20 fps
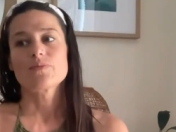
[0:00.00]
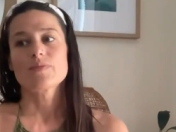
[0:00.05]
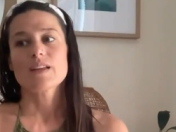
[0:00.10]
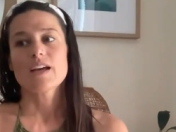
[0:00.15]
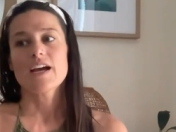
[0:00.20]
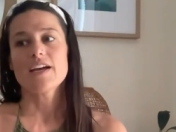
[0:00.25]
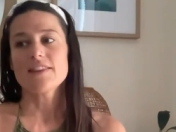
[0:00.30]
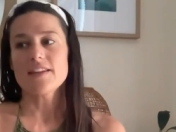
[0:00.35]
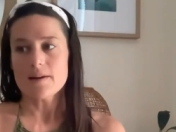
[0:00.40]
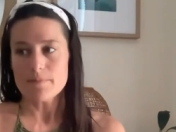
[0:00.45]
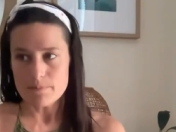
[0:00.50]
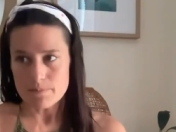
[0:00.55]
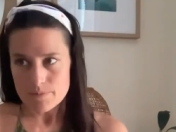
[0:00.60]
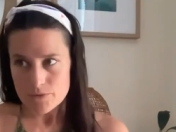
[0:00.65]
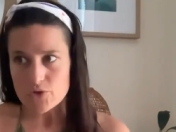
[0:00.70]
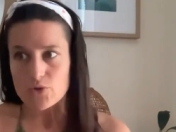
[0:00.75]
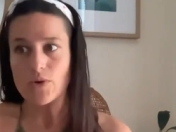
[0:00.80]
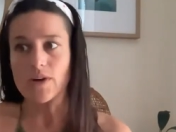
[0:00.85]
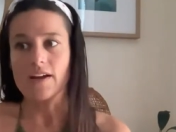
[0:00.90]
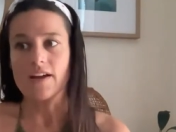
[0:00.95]
And then
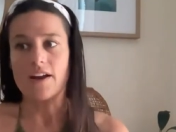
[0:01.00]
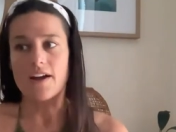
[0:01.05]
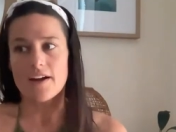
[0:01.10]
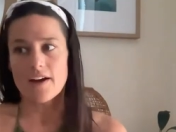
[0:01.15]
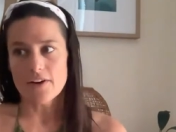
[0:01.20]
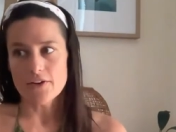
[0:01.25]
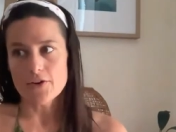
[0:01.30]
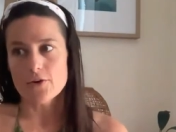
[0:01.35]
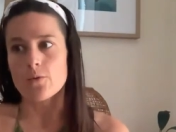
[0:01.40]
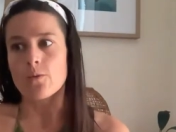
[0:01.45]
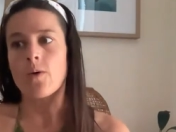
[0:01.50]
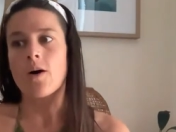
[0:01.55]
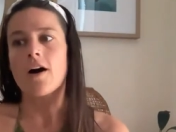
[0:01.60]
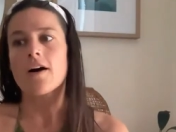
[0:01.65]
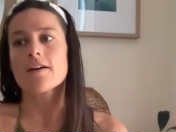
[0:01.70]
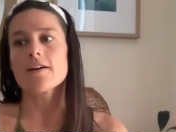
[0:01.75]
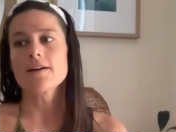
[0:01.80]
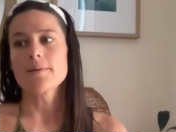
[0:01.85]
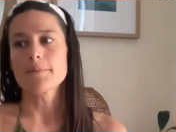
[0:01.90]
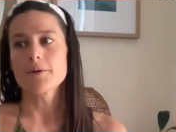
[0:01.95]
doing it
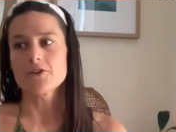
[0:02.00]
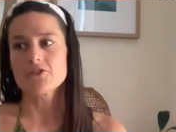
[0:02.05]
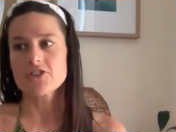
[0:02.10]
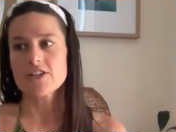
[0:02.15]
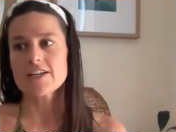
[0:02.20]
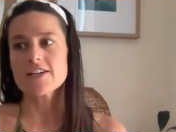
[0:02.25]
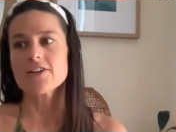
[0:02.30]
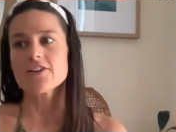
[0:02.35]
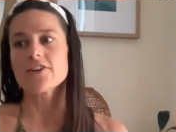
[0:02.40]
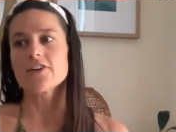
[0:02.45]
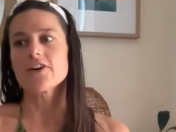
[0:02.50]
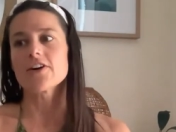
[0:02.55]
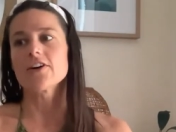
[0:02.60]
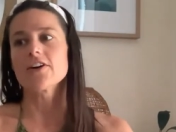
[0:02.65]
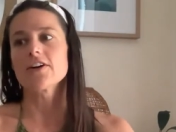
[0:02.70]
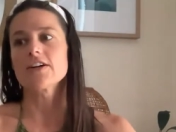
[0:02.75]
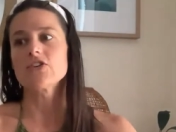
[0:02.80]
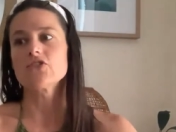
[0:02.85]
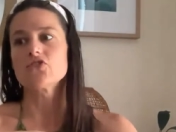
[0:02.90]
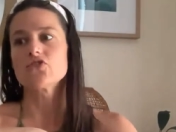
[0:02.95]
underwater in particular
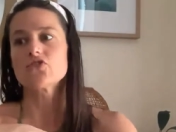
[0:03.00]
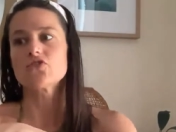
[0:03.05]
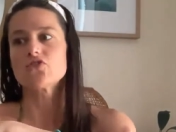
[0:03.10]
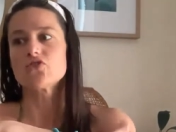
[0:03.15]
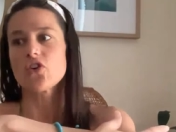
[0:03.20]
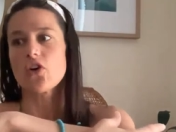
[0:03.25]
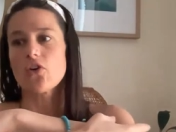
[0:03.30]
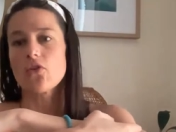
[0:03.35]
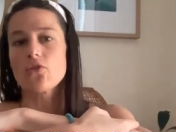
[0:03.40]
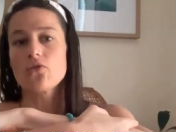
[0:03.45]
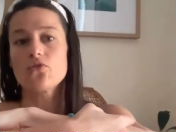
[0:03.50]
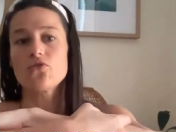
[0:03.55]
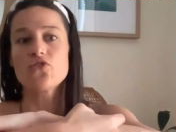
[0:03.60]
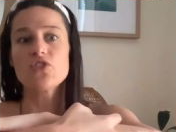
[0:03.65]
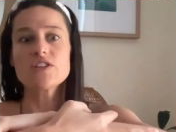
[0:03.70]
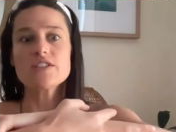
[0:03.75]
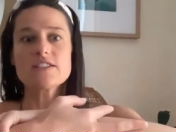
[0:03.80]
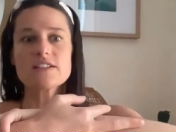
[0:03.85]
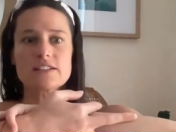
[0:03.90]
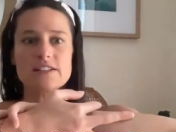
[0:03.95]
is so
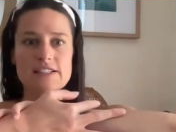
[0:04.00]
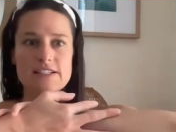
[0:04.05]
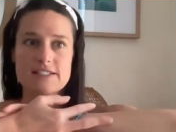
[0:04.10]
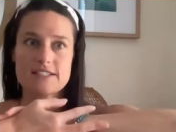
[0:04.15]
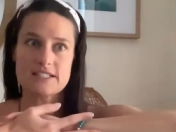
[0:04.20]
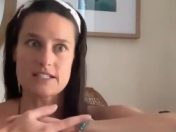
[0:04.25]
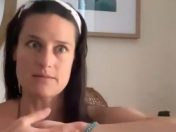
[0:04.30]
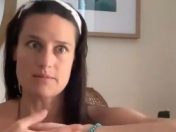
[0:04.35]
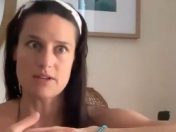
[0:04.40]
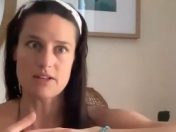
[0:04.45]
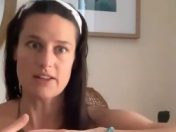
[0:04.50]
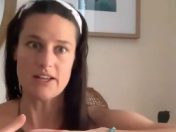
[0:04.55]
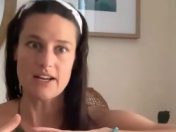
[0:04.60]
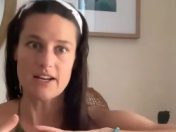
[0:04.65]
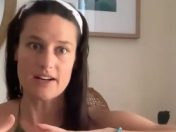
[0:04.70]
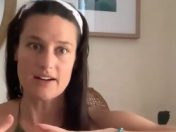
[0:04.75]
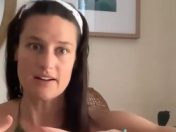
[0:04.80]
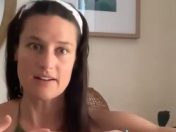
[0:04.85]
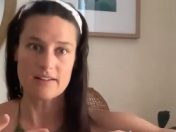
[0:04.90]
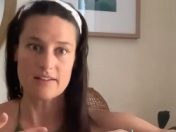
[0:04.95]
physically
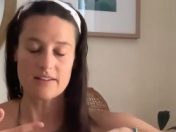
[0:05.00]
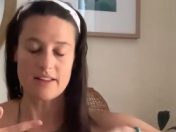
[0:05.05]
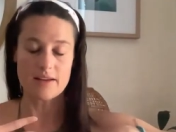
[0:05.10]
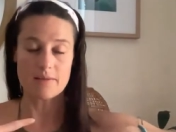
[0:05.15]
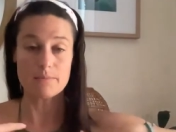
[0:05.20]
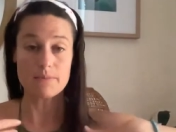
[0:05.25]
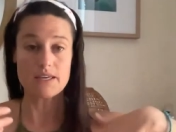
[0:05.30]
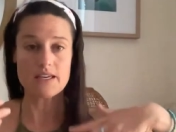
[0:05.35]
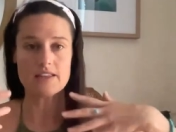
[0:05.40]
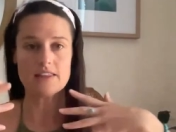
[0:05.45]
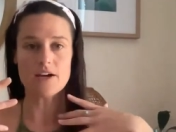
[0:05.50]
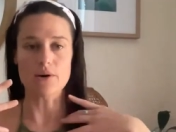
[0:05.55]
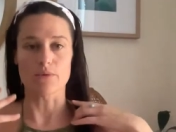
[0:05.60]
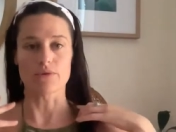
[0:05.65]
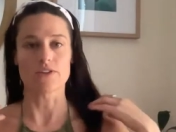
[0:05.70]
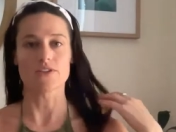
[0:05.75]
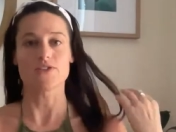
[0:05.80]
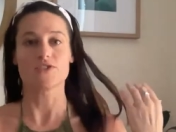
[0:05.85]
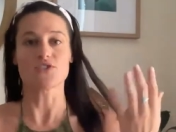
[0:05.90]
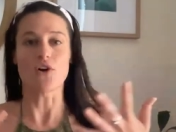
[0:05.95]
stimulating, like being there with
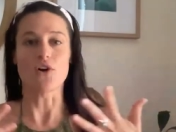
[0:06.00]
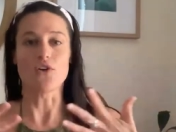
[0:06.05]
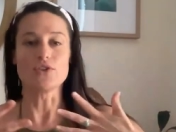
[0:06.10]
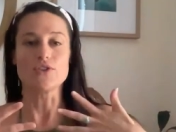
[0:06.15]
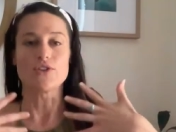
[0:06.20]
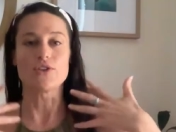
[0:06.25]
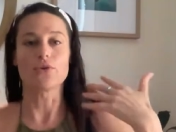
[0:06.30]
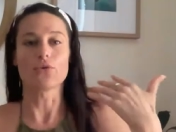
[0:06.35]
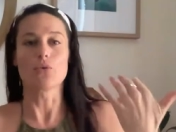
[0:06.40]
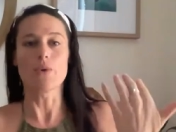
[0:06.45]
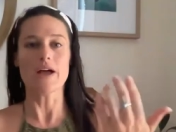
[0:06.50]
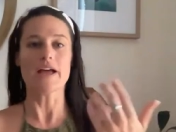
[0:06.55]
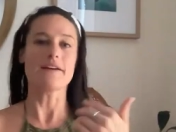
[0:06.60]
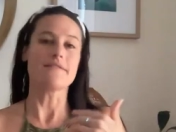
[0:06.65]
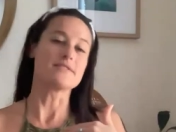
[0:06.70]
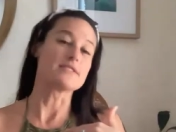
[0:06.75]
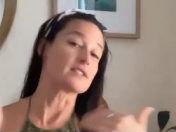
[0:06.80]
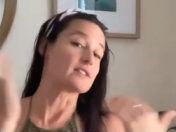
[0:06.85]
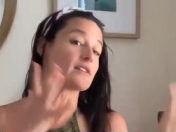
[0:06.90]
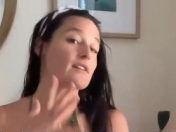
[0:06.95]
the salt and the
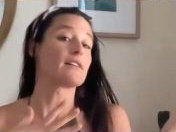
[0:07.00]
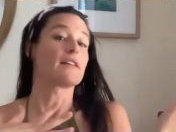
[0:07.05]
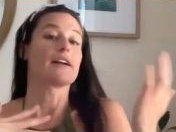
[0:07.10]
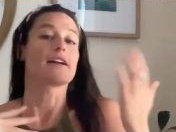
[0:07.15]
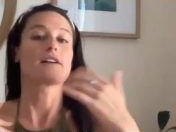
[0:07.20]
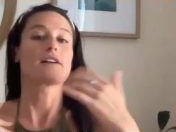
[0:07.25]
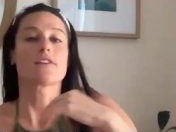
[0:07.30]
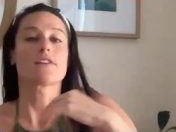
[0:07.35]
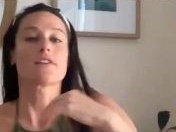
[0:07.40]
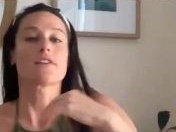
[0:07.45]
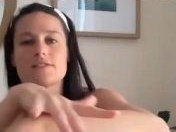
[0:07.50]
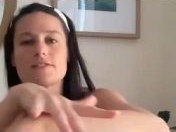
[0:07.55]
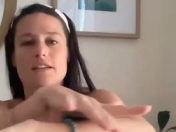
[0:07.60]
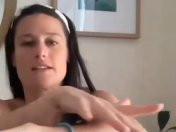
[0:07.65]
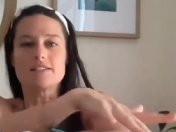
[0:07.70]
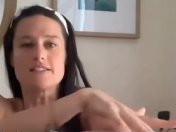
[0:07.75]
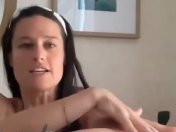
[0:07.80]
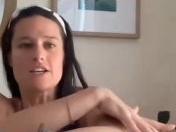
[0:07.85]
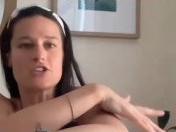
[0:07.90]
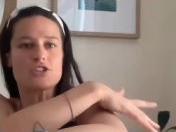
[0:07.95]
waves and the
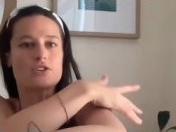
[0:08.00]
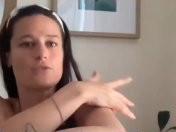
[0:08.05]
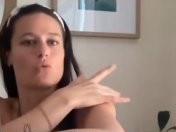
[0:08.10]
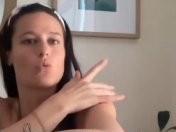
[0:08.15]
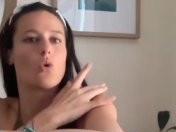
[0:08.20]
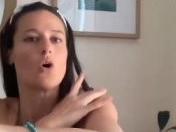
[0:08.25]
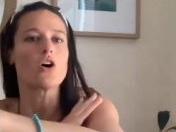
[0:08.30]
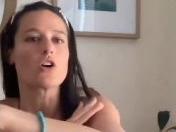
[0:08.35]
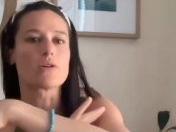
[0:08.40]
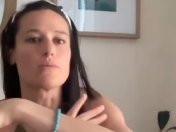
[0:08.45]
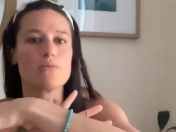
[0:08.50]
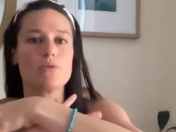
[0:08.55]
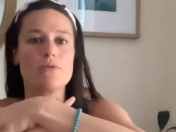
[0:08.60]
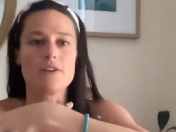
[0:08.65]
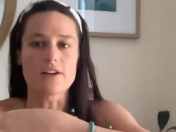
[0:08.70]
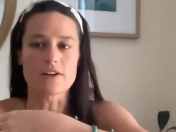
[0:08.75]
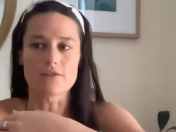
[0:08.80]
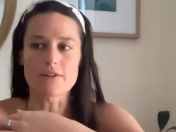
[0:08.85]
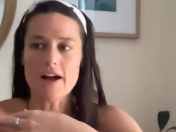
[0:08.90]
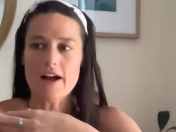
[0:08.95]
sensation of water moving
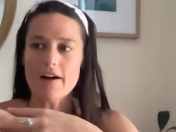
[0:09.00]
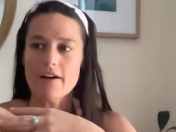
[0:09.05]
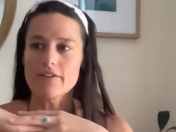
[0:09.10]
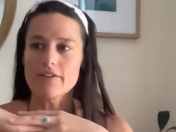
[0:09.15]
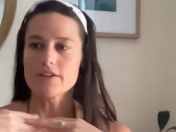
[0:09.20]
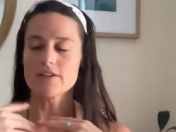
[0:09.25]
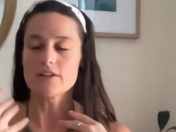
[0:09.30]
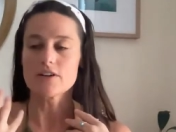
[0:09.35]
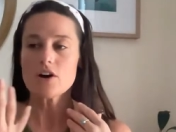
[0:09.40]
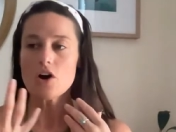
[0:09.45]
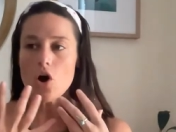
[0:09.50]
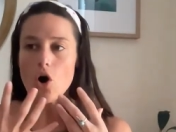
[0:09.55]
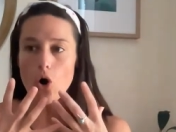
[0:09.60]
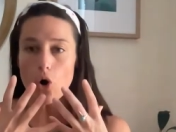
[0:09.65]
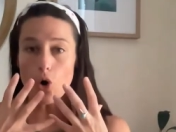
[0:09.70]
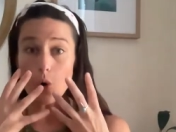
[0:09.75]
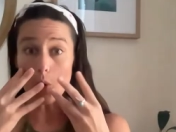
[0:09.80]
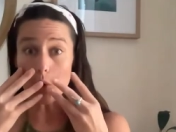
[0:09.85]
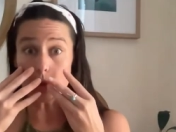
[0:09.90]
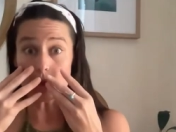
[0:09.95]
around and
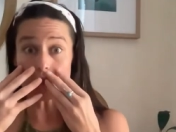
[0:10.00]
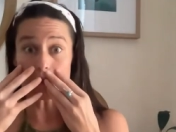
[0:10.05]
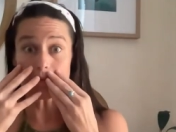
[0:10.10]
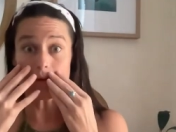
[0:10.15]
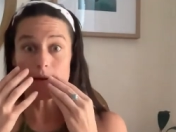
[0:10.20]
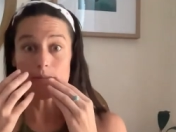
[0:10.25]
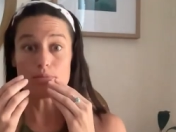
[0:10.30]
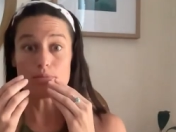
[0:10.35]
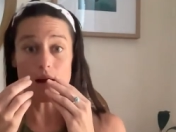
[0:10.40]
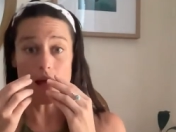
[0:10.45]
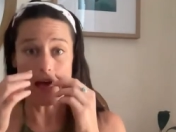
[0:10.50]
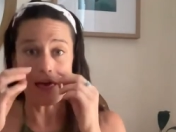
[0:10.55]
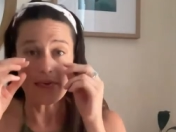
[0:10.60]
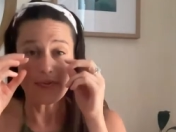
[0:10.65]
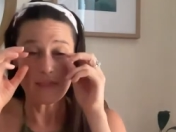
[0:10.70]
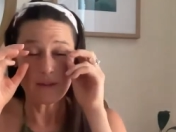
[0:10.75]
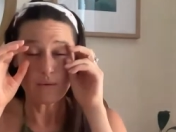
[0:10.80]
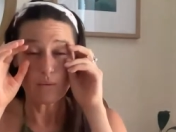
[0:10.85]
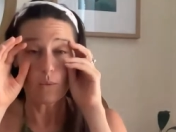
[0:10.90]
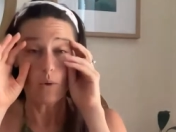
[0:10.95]
holding my breath
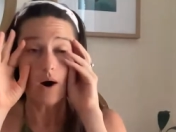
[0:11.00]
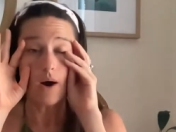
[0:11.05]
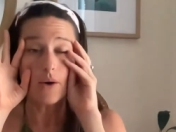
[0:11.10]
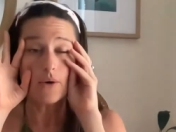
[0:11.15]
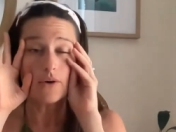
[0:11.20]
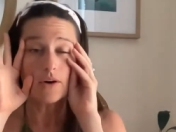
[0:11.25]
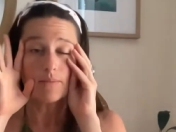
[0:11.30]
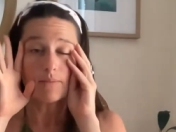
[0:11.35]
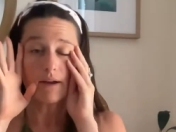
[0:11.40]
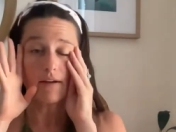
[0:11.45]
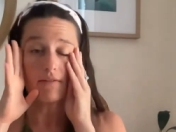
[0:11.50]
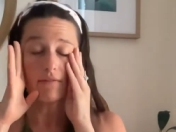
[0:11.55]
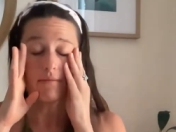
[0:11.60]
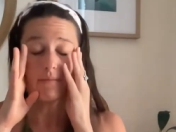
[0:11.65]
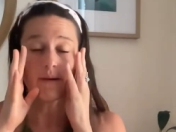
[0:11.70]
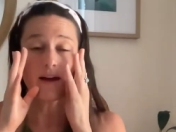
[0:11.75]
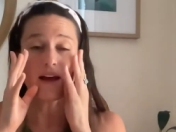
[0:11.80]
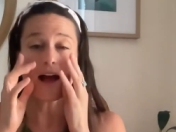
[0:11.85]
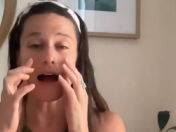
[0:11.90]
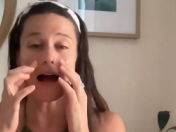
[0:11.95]
and water in my
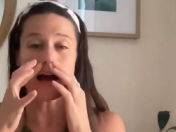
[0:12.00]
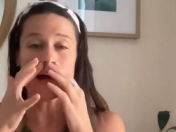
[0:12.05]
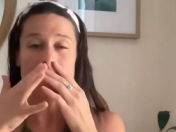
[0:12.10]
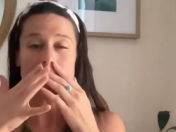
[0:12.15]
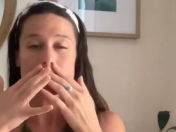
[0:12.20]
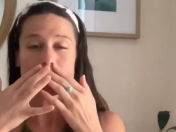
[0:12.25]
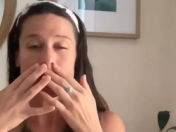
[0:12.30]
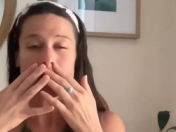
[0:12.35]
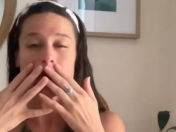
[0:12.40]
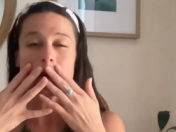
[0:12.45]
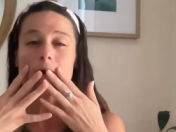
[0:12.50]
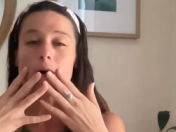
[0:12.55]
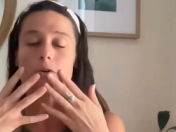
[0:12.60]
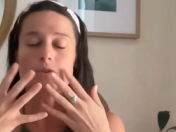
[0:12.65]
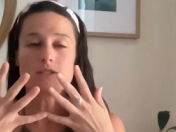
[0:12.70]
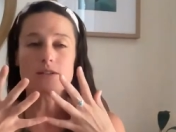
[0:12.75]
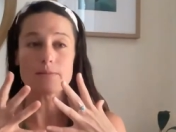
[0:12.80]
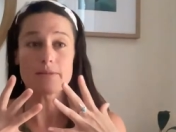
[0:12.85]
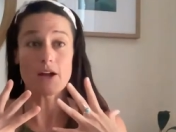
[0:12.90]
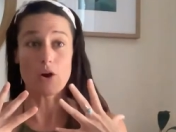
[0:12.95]
eyes and my nose.
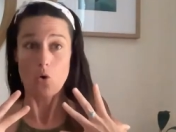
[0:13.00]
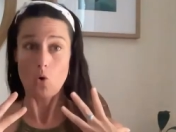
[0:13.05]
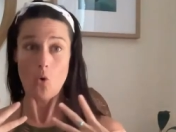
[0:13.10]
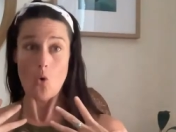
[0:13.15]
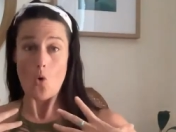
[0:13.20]
I'm like,